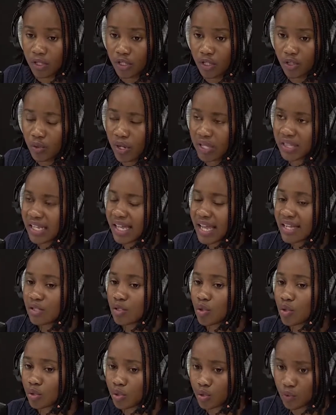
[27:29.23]
You know, and they
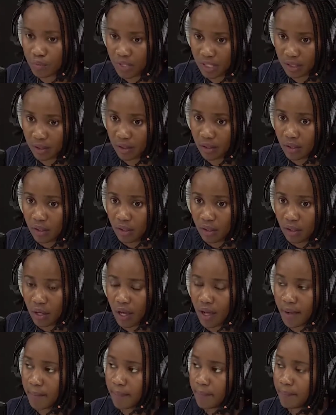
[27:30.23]
can't talk to me
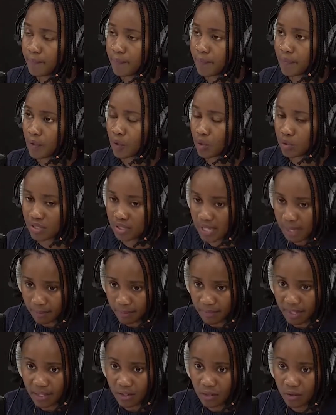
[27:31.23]
because
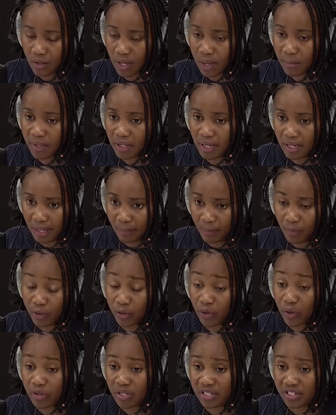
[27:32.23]
I'm the, you know, I'm
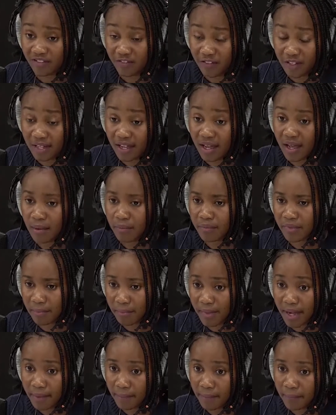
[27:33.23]
authority figure. I'm the
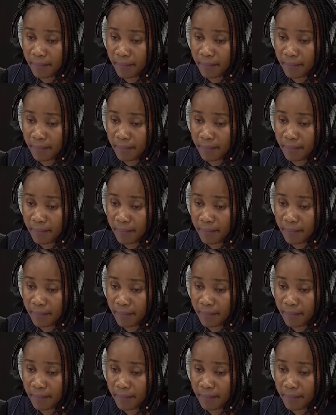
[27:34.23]
mom.